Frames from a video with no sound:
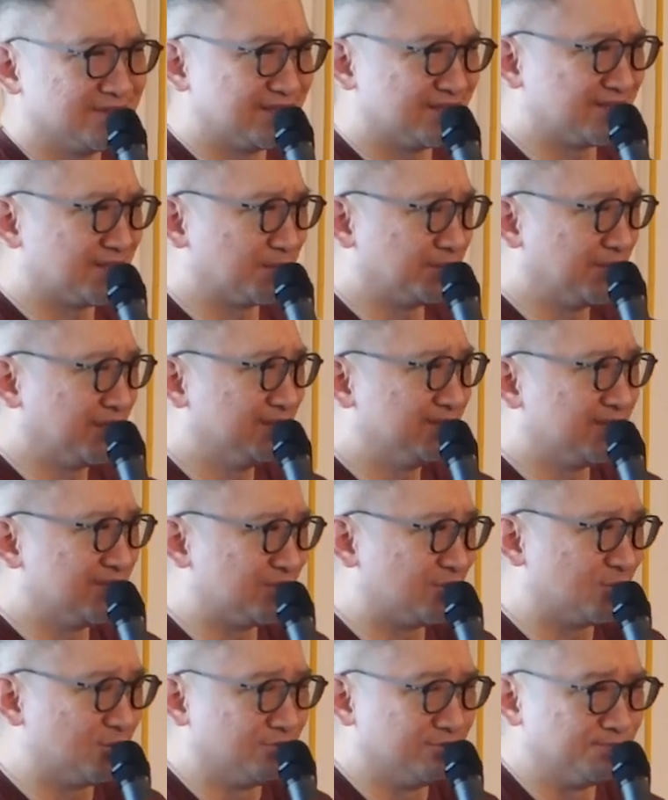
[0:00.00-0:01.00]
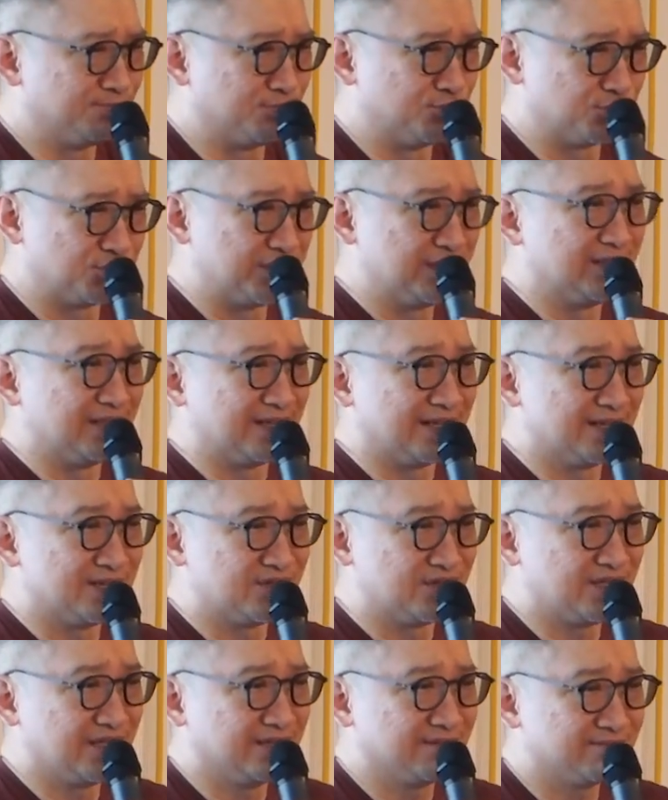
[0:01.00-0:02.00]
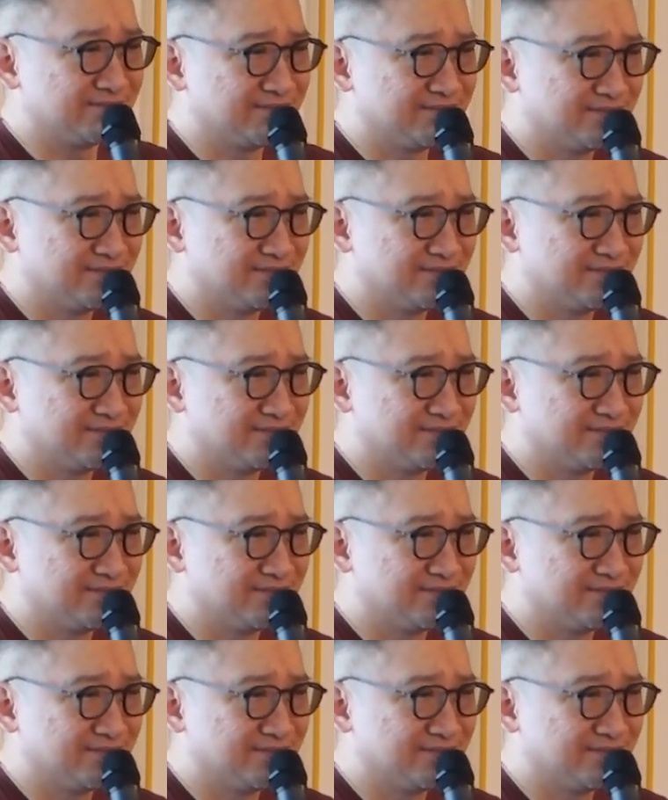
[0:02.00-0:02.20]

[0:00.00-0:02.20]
there's something it's pushing against it.